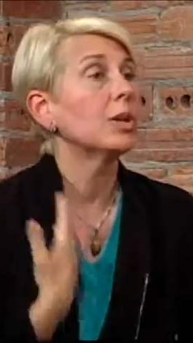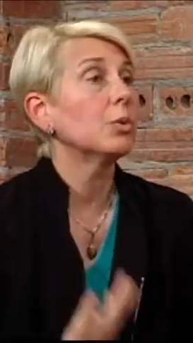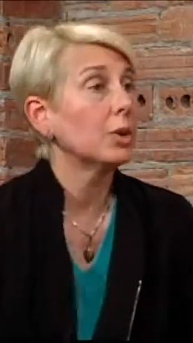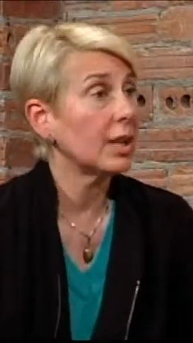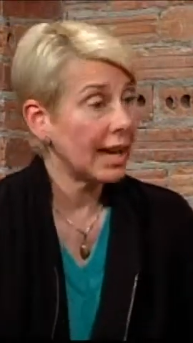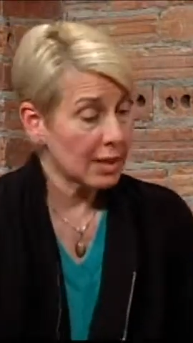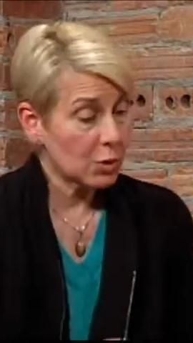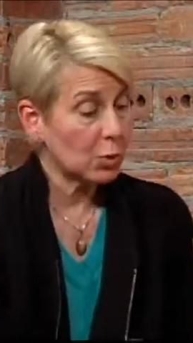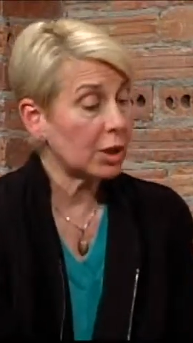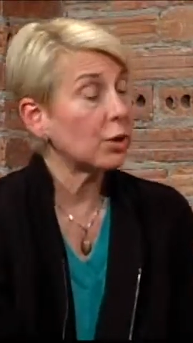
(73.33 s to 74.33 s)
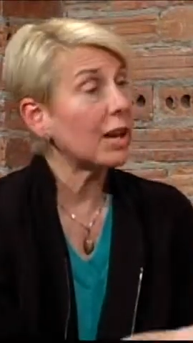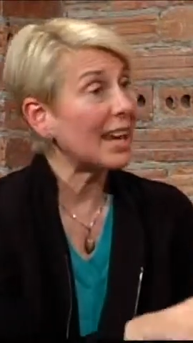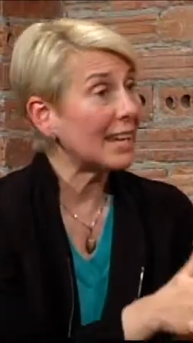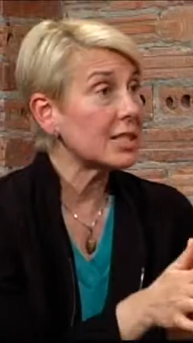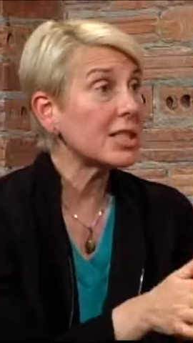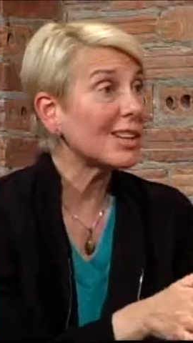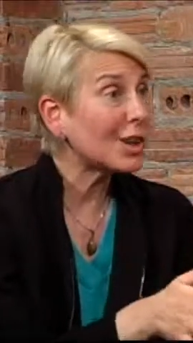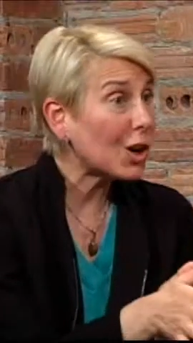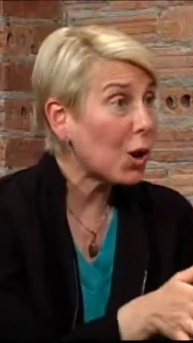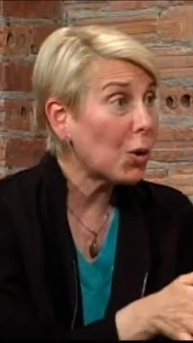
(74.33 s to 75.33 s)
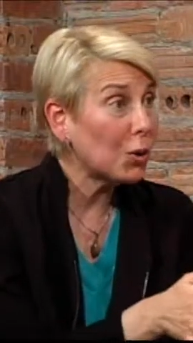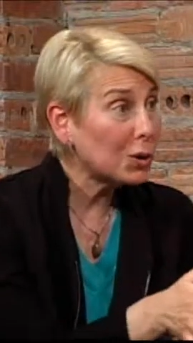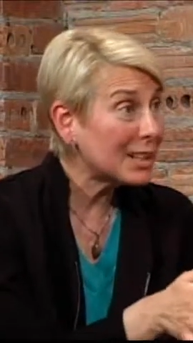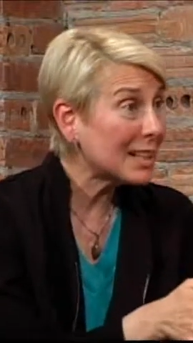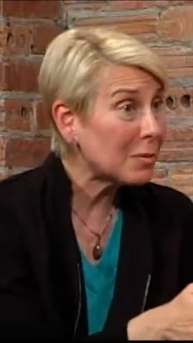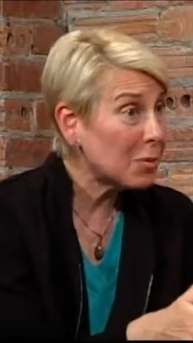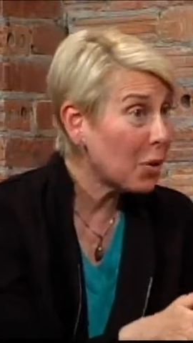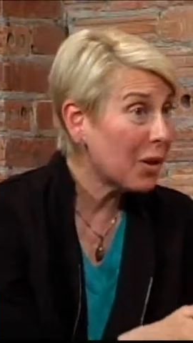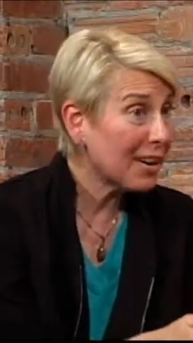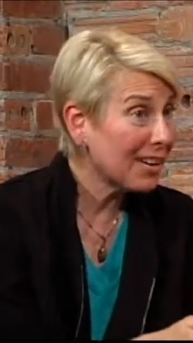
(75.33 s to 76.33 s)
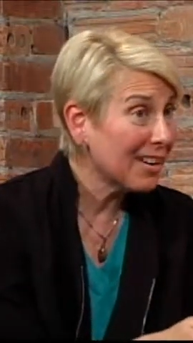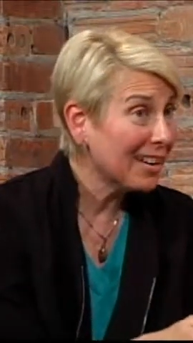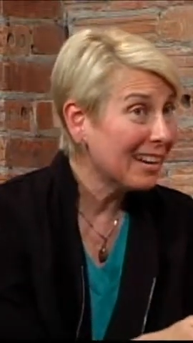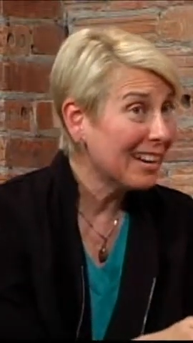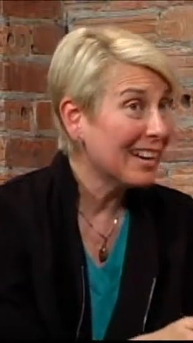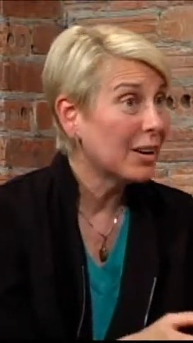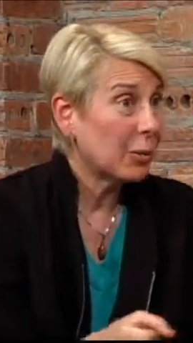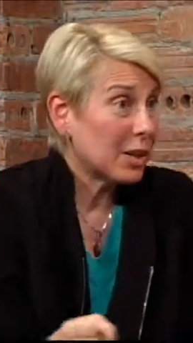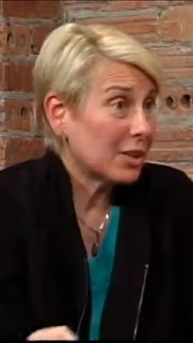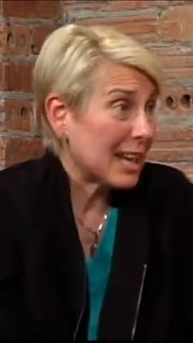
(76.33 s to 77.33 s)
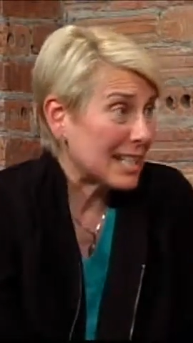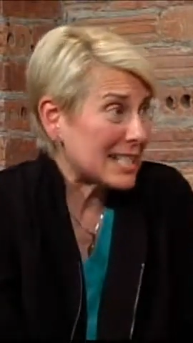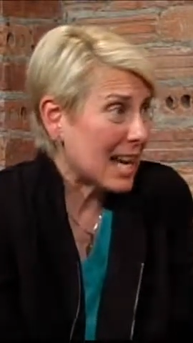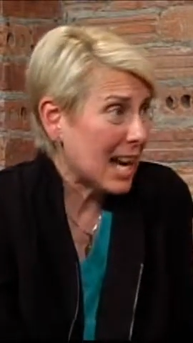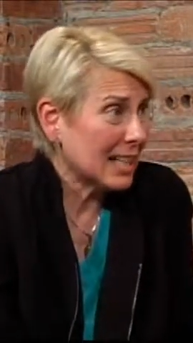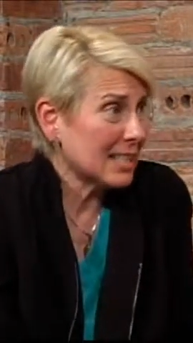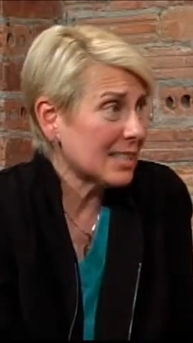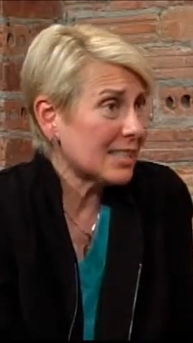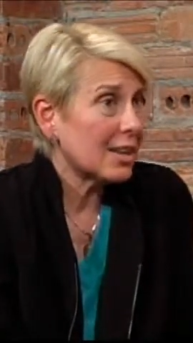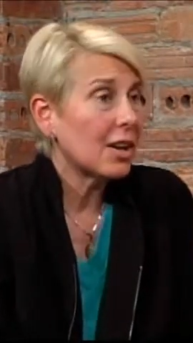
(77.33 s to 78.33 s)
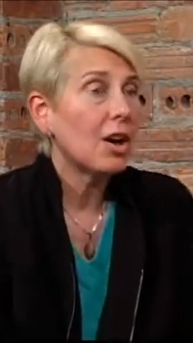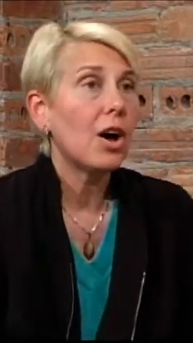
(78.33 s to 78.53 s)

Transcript: when you relax, when your hands aren't cold anymore, when you're not tense,